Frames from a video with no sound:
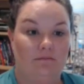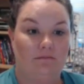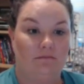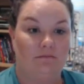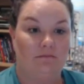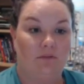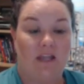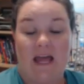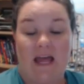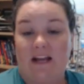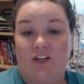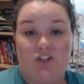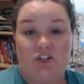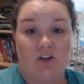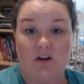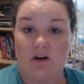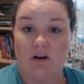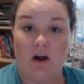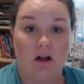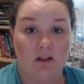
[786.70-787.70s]

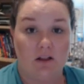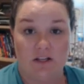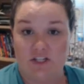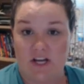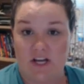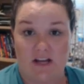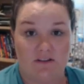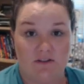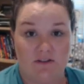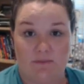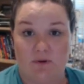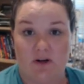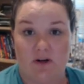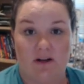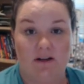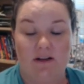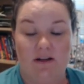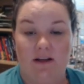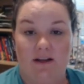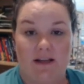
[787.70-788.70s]
lecture college algebra.
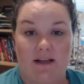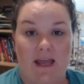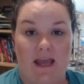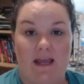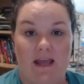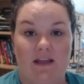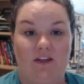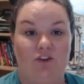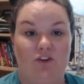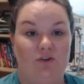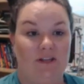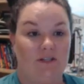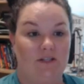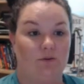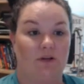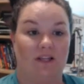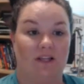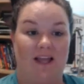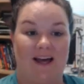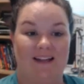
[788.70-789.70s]
Okay, you need to
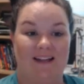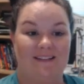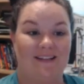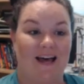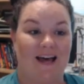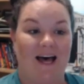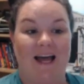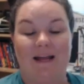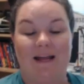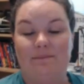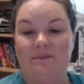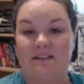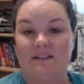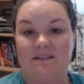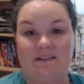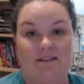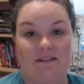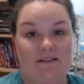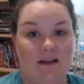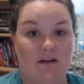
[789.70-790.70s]
allot time to
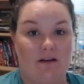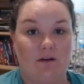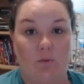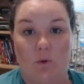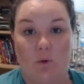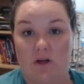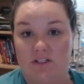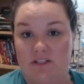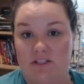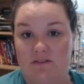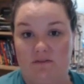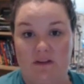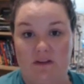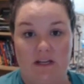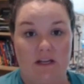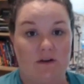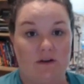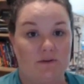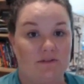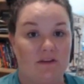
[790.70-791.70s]
sit down and watch the
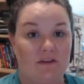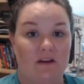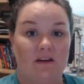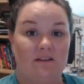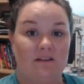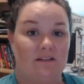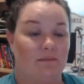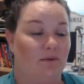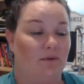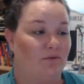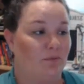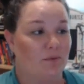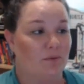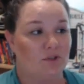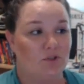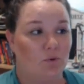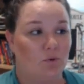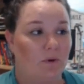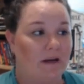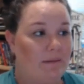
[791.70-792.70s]
videos. Some of them are
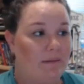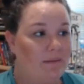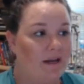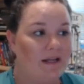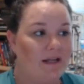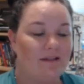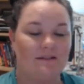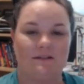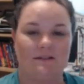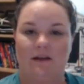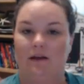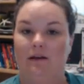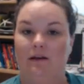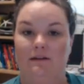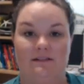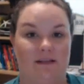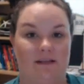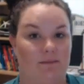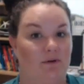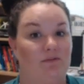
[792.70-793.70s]
20 minutes,
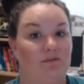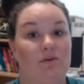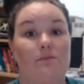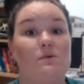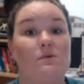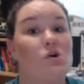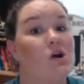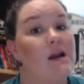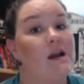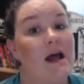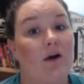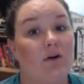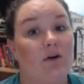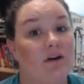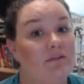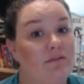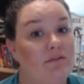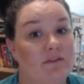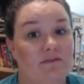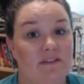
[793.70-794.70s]
some of them are an hour
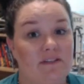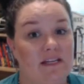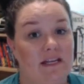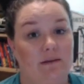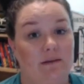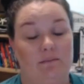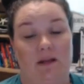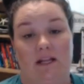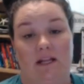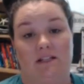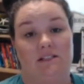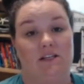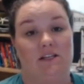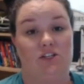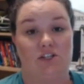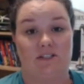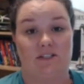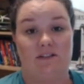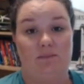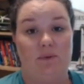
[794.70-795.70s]
and 15 minutes. It
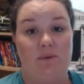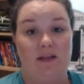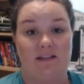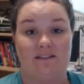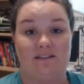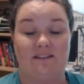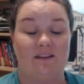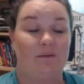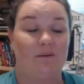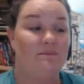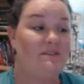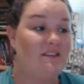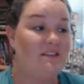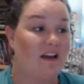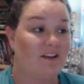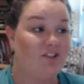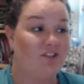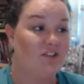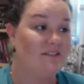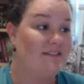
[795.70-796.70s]
just depends. Some
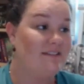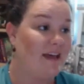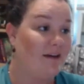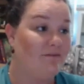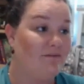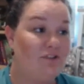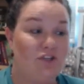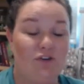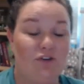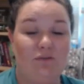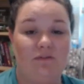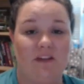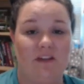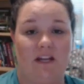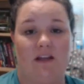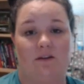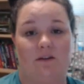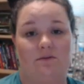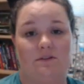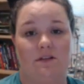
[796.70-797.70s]
sections have 2
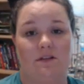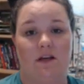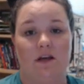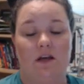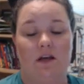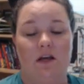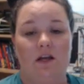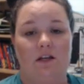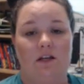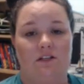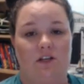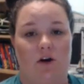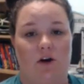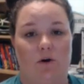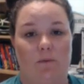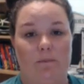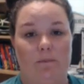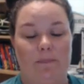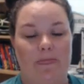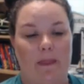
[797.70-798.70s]
videos.
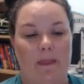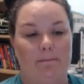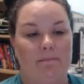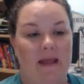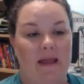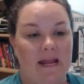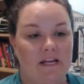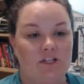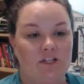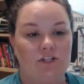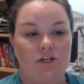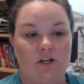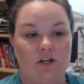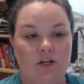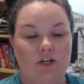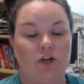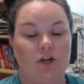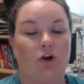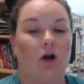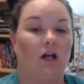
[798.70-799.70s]
So make sure
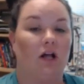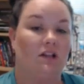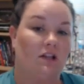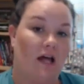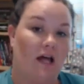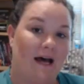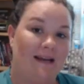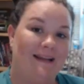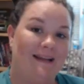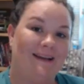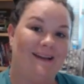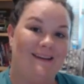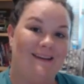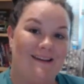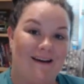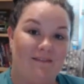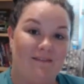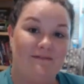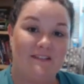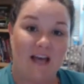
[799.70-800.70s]
you're allotting
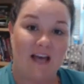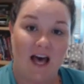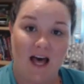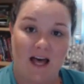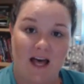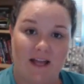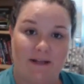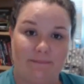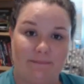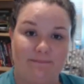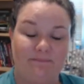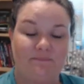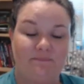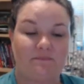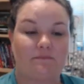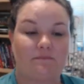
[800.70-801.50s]
enough time